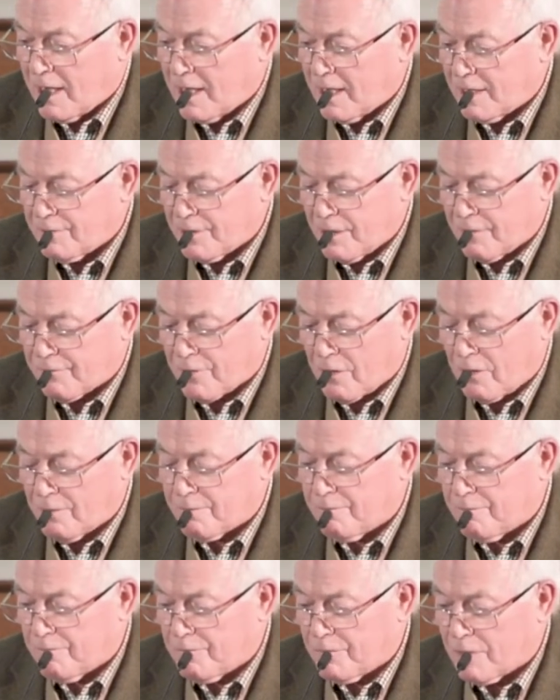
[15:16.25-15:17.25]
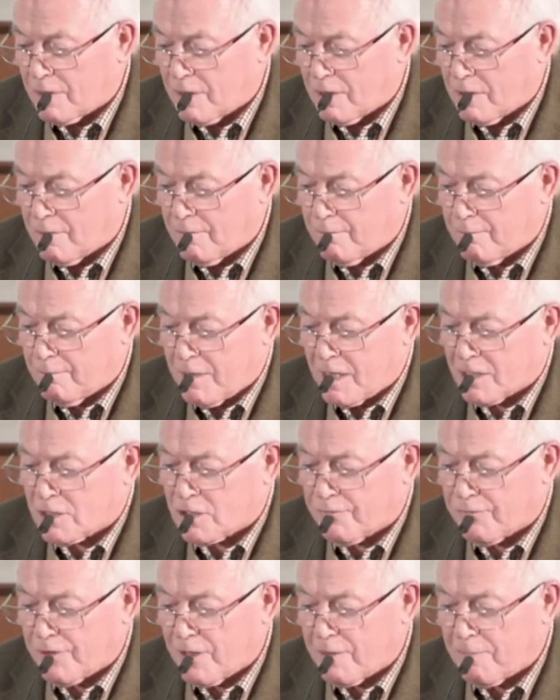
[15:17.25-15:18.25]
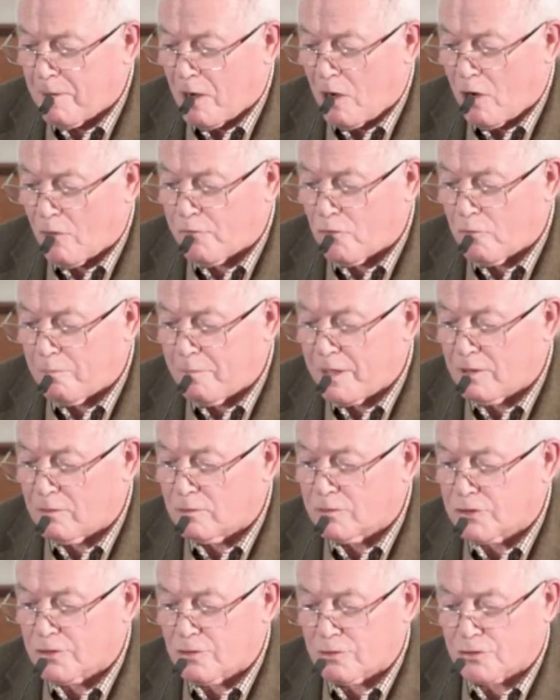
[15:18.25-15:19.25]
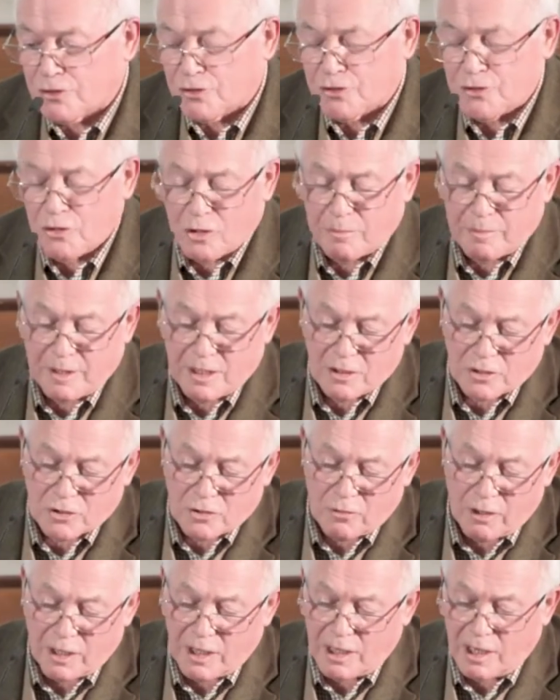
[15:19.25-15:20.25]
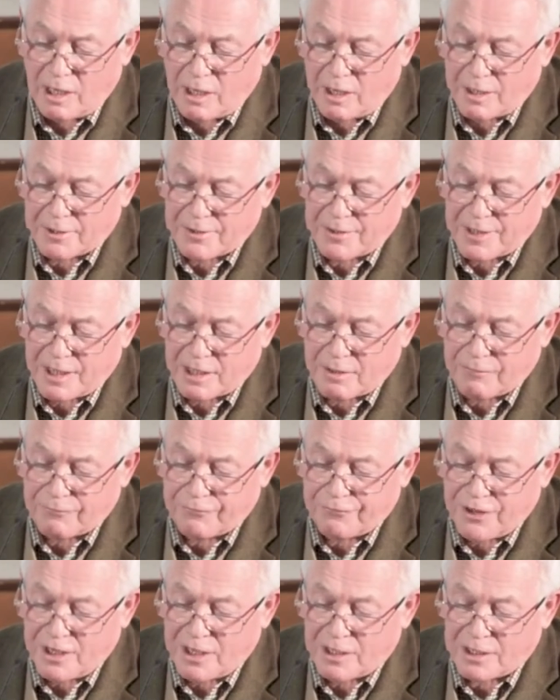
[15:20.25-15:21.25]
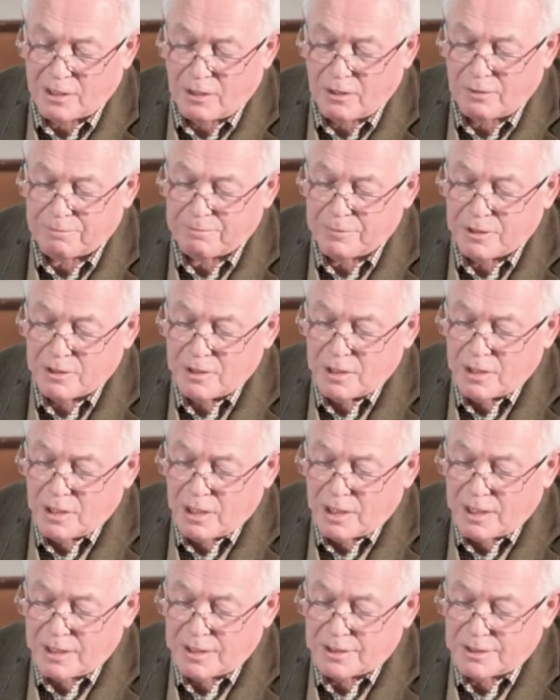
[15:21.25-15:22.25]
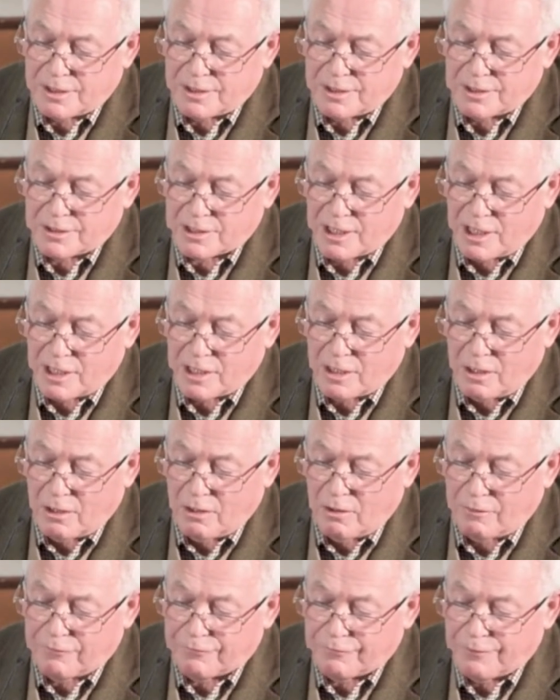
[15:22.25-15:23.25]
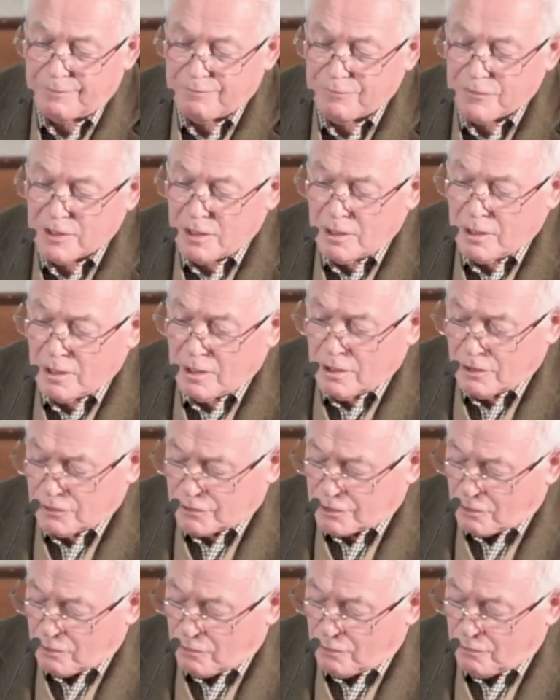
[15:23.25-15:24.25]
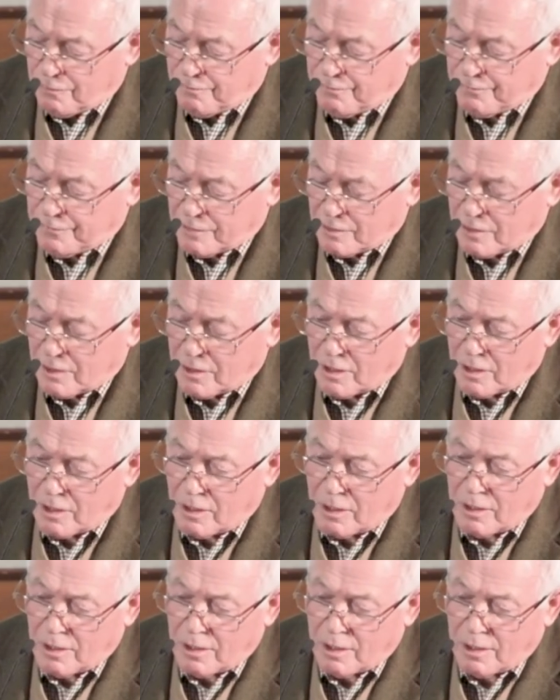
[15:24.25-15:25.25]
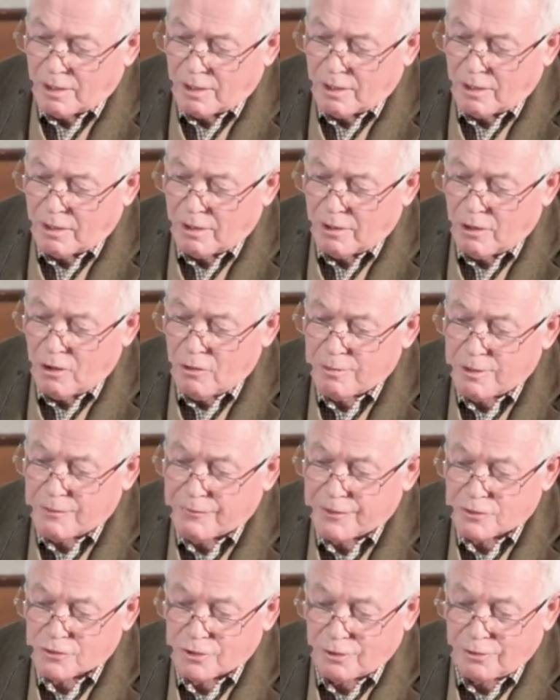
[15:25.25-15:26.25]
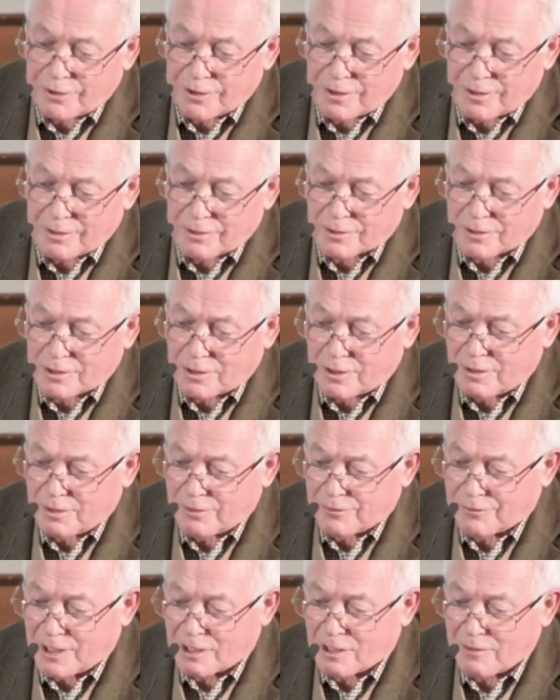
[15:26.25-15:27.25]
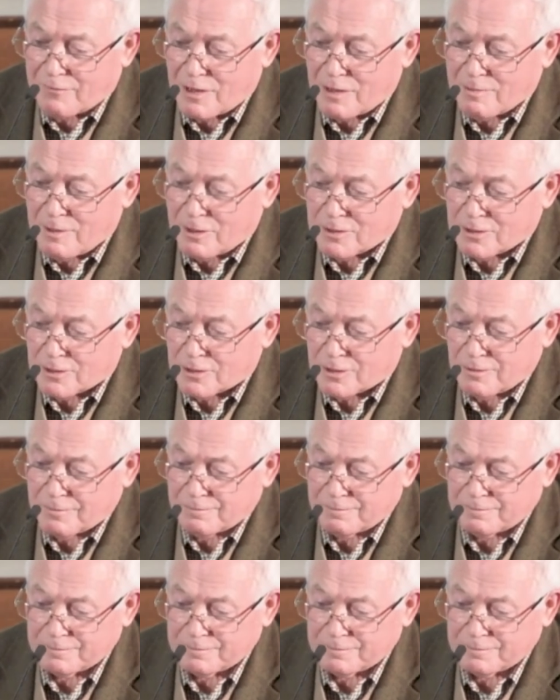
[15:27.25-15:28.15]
And they've got massively powerful bills because the sugar beet is quite hard and they can feed up and take it off. So I hope you've enjoyed it. Thank you very much.